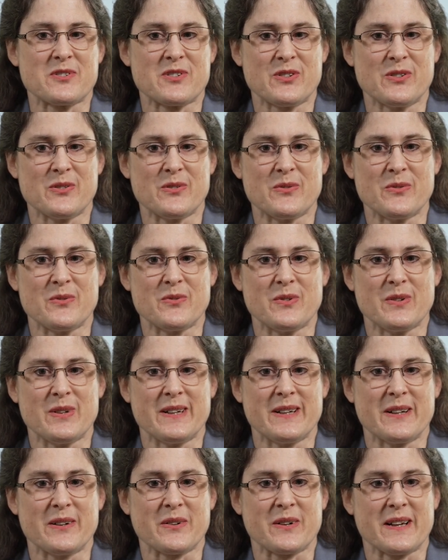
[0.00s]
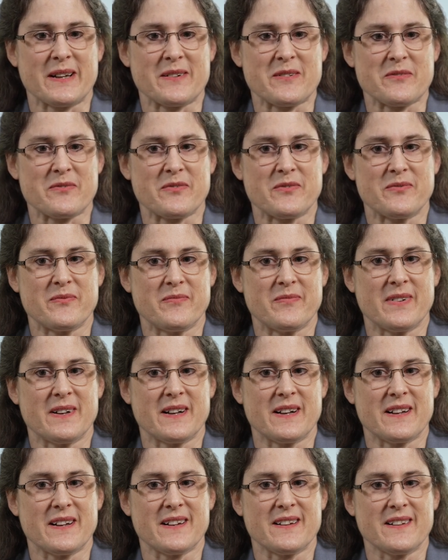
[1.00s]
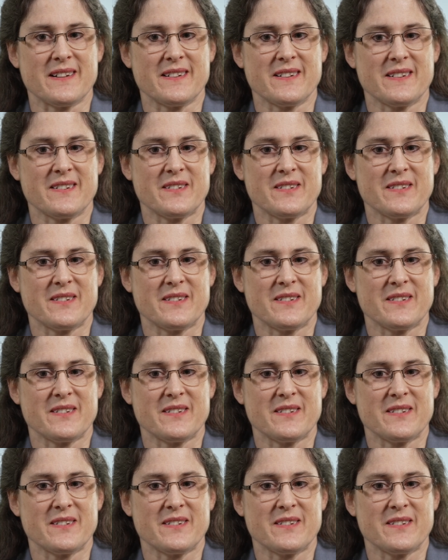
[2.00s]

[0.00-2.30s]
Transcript: to, you know, kind of uh,